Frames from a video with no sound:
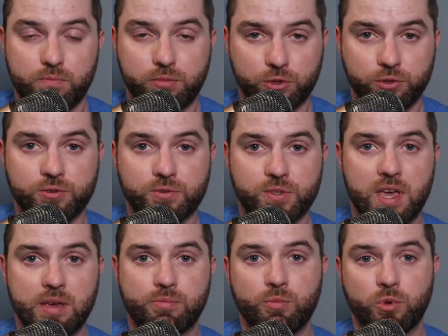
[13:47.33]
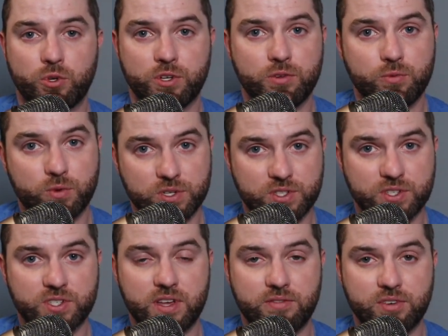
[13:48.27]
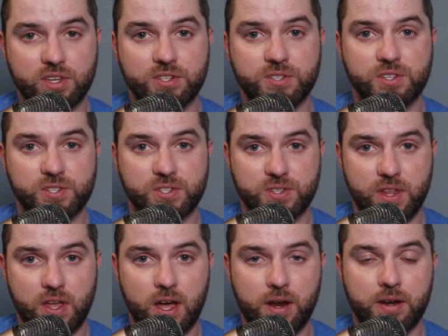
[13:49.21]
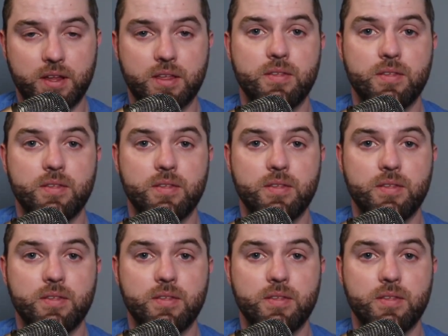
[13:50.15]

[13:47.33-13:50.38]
Bluetooth capability, whereas the 7X does not.